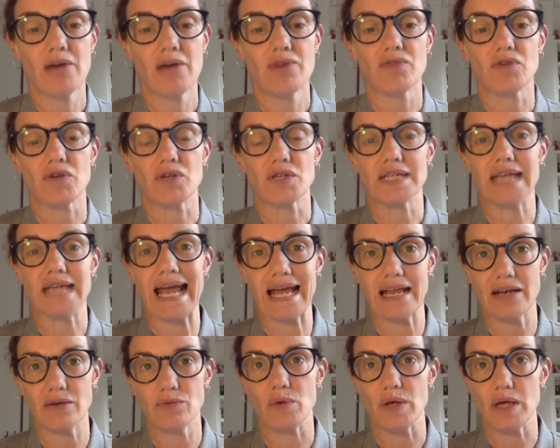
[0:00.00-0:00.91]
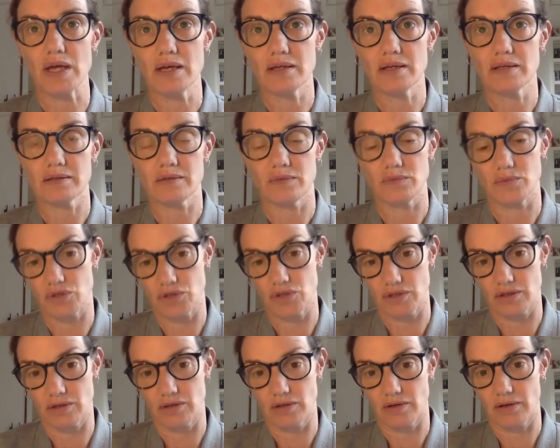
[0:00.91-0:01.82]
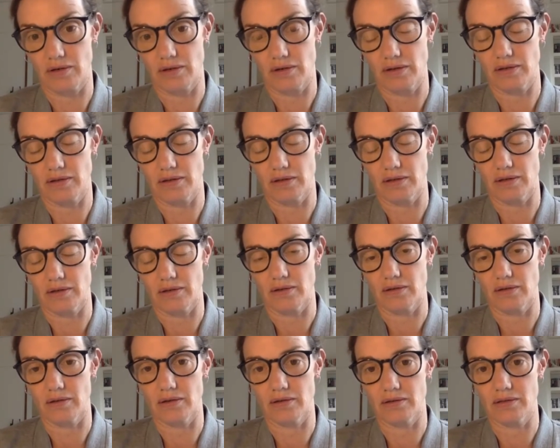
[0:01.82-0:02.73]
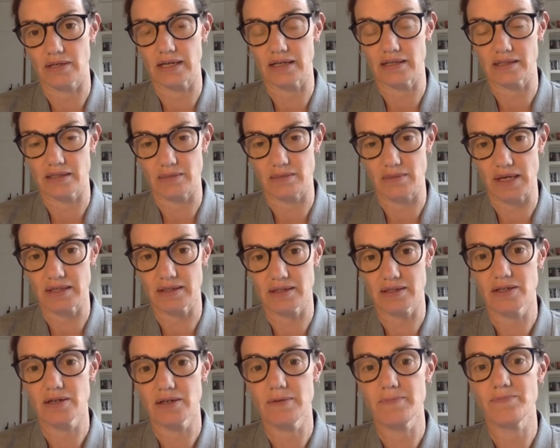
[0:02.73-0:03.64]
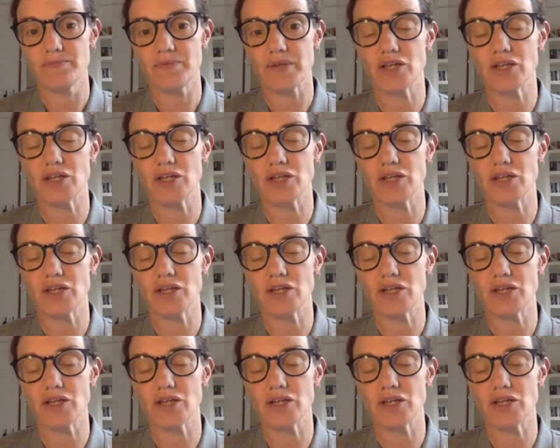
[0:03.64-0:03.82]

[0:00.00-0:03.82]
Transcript: for 10 weeks, which is the second semester,